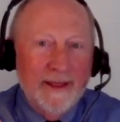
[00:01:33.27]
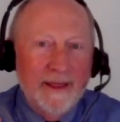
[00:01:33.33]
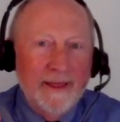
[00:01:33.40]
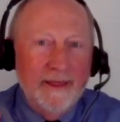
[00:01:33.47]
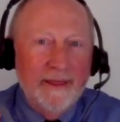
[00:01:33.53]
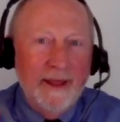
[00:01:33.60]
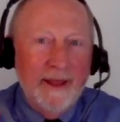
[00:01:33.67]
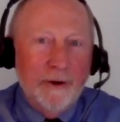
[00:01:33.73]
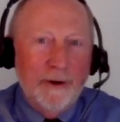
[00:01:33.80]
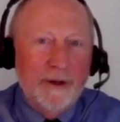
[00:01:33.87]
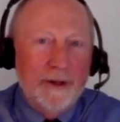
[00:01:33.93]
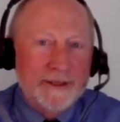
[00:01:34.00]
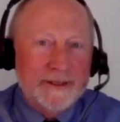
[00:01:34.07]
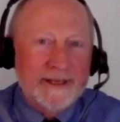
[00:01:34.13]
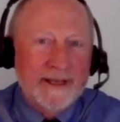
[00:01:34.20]
they
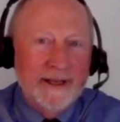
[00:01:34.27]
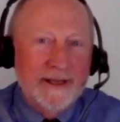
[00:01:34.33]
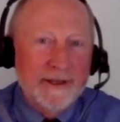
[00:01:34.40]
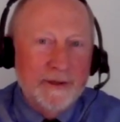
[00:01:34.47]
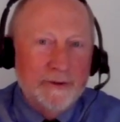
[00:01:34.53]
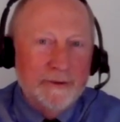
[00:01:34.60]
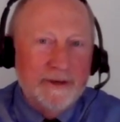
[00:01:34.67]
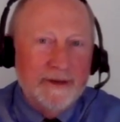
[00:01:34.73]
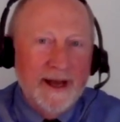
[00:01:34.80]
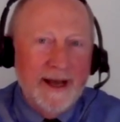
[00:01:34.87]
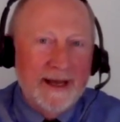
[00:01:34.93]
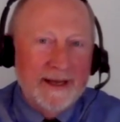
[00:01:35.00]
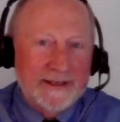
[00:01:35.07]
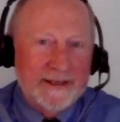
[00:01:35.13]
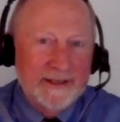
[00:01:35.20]
all tell you
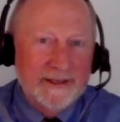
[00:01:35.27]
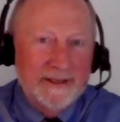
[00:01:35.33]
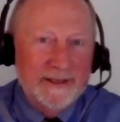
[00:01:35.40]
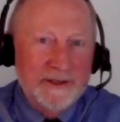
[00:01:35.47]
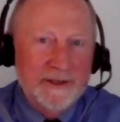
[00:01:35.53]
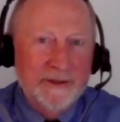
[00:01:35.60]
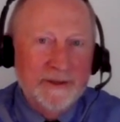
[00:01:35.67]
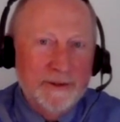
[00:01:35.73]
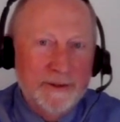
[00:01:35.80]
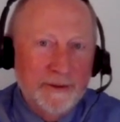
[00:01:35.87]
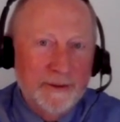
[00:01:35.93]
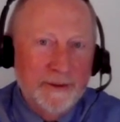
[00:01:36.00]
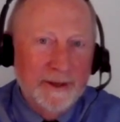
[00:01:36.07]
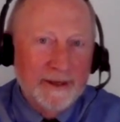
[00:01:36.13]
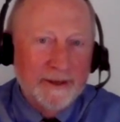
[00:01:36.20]
not to
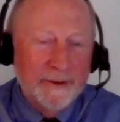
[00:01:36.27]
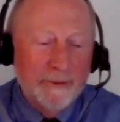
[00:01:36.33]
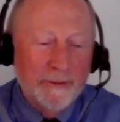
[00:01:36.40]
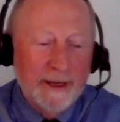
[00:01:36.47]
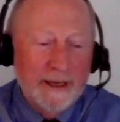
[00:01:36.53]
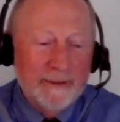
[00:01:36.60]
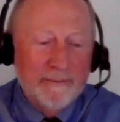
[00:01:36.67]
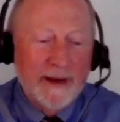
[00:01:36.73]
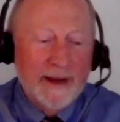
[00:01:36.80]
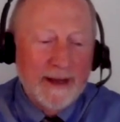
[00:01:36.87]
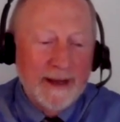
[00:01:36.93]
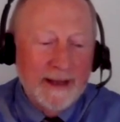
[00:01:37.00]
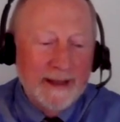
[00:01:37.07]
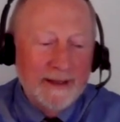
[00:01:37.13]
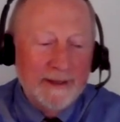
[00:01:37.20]
do what
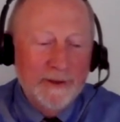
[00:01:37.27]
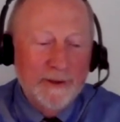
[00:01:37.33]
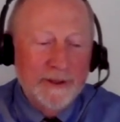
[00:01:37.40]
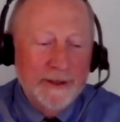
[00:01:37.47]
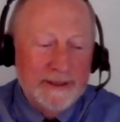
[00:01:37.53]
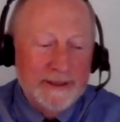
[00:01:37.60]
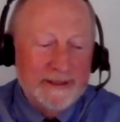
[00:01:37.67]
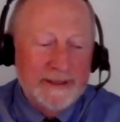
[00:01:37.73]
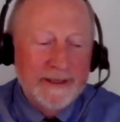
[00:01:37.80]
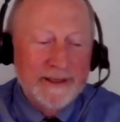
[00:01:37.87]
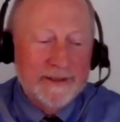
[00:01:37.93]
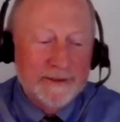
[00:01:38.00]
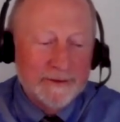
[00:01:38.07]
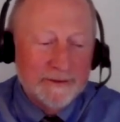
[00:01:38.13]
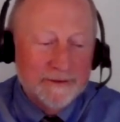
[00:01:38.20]
my good
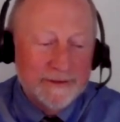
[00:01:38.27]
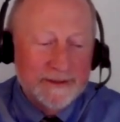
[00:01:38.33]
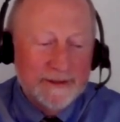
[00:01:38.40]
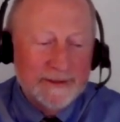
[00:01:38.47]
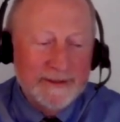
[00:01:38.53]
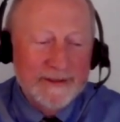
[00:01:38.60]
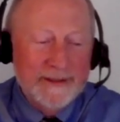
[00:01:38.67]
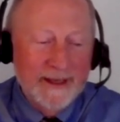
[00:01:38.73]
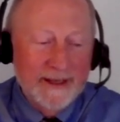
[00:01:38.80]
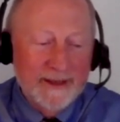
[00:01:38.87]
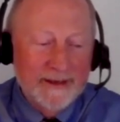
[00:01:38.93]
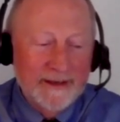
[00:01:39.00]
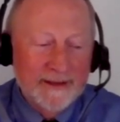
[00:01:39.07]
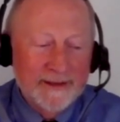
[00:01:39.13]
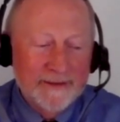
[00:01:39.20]
teachers
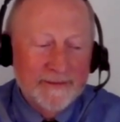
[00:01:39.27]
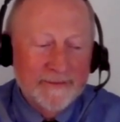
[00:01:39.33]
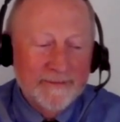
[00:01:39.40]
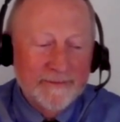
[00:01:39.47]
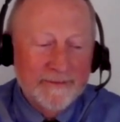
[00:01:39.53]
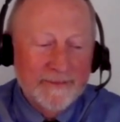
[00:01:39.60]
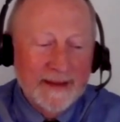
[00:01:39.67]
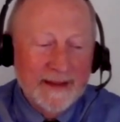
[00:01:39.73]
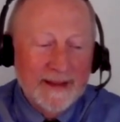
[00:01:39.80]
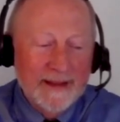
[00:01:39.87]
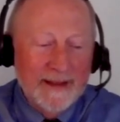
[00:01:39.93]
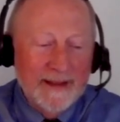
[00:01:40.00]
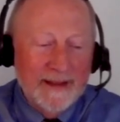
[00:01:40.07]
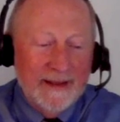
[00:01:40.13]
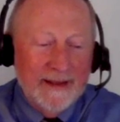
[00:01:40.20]
did.
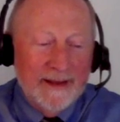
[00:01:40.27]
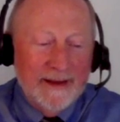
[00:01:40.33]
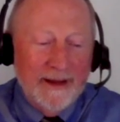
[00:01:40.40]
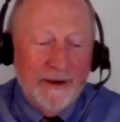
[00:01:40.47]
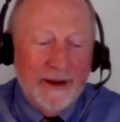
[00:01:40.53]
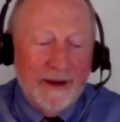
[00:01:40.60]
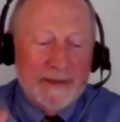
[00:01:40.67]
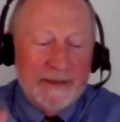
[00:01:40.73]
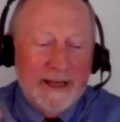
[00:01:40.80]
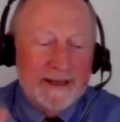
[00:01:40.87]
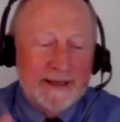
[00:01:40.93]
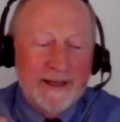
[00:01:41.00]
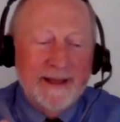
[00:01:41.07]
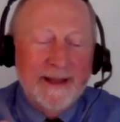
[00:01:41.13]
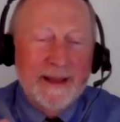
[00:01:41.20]
Now, I'm not
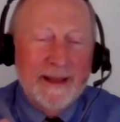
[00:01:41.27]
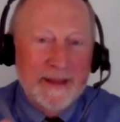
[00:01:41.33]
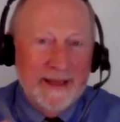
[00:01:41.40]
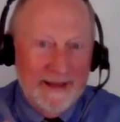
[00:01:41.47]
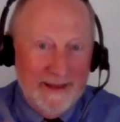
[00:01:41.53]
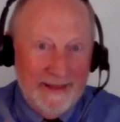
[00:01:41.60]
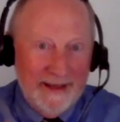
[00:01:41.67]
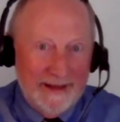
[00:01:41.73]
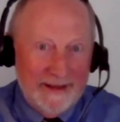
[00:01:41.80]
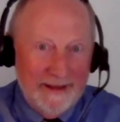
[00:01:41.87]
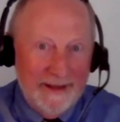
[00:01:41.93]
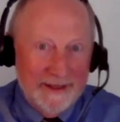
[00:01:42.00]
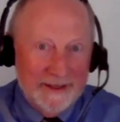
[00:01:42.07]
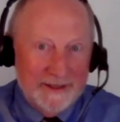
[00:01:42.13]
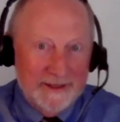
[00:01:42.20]
claiming that
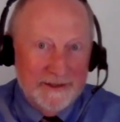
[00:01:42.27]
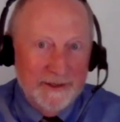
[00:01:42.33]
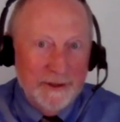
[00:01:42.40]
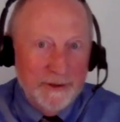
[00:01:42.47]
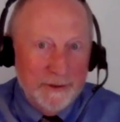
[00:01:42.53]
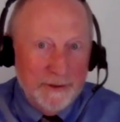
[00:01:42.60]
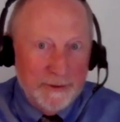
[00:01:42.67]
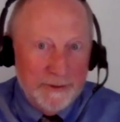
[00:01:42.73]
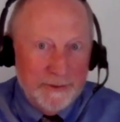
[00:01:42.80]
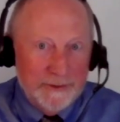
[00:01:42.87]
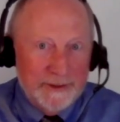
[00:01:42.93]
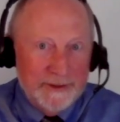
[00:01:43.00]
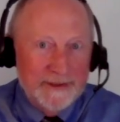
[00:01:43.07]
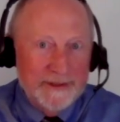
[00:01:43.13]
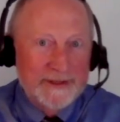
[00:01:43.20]
this new
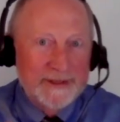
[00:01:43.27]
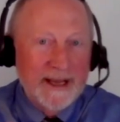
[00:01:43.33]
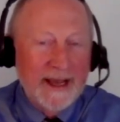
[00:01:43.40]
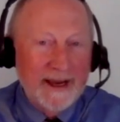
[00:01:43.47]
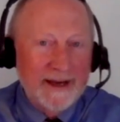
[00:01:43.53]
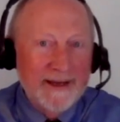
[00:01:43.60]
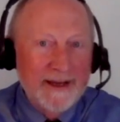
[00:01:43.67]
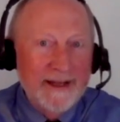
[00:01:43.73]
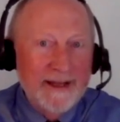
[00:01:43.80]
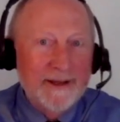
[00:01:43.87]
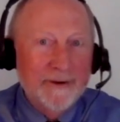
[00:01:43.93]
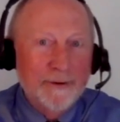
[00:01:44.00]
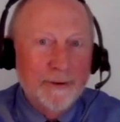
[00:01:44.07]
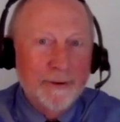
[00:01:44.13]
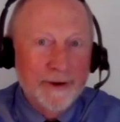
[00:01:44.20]

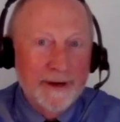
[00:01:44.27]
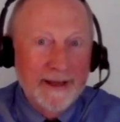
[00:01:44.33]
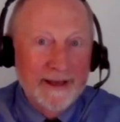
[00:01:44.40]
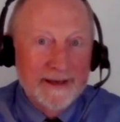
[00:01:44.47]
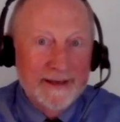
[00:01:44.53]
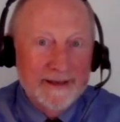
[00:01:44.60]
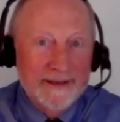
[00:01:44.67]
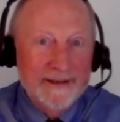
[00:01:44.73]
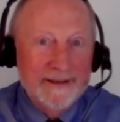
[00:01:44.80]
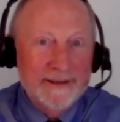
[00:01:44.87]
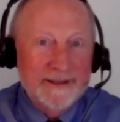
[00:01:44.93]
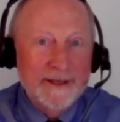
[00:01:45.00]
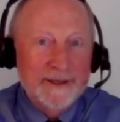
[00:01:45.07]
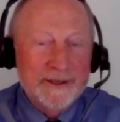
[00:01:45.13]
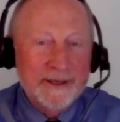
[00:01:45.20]
technique-oriented
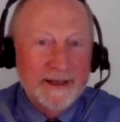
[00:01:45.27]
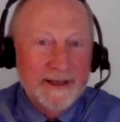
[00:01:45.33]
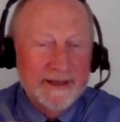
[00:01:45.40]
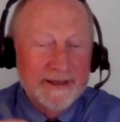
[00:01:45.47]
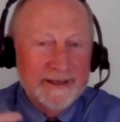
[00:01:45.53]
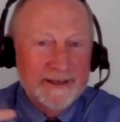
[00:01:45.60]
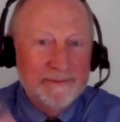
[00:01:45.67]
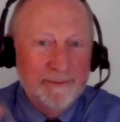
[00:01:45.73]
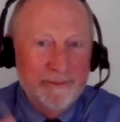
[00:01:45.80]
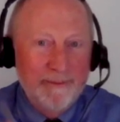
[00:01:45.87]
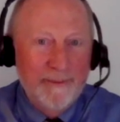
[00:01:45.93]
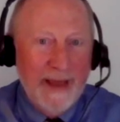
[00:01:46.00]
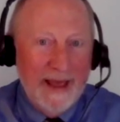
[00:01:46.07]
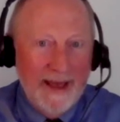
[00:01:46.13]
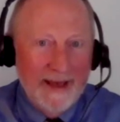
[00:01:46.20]
teaching is
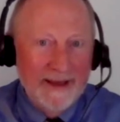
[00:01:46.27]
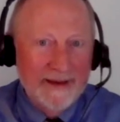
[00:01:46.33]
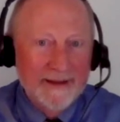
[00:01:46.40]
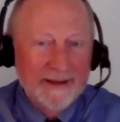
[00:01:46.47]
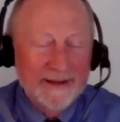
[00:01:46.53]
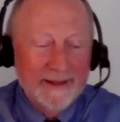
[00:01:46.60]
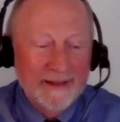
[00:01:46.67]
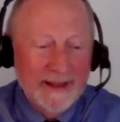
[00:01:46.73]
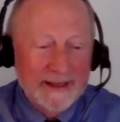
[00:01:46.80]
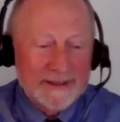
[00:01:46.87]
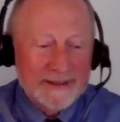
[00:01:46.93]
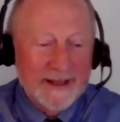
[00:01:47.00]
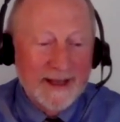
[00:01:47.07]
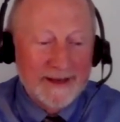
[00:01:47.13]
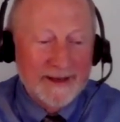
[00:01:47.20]
bad.
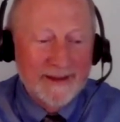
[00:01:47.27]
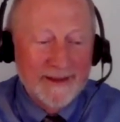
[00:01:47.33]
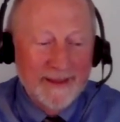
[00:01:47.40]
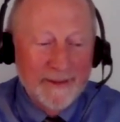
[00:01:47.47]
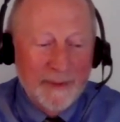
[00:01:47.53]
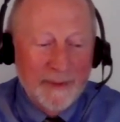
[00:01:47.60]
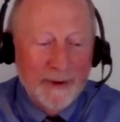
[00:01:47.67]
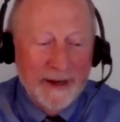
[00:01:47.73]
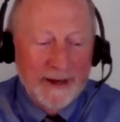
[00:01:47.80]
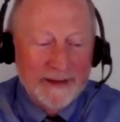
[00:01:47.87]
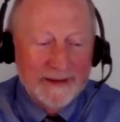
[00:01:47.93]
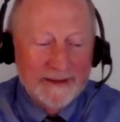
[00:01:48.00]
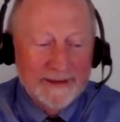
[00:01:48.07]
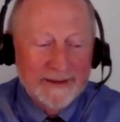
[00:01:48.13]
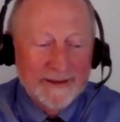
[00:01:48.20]
That's not the
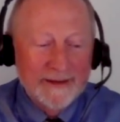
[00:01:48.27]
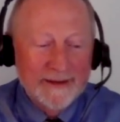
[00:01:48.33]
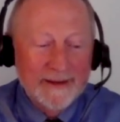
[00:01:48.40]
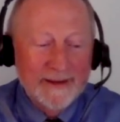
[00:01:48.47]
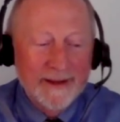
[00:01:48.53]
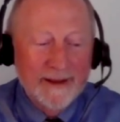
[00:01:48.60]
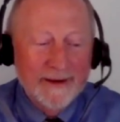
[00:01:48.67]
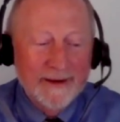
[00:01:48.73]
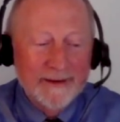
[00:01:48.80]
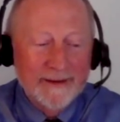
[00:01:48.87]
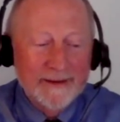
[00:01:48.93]
point here.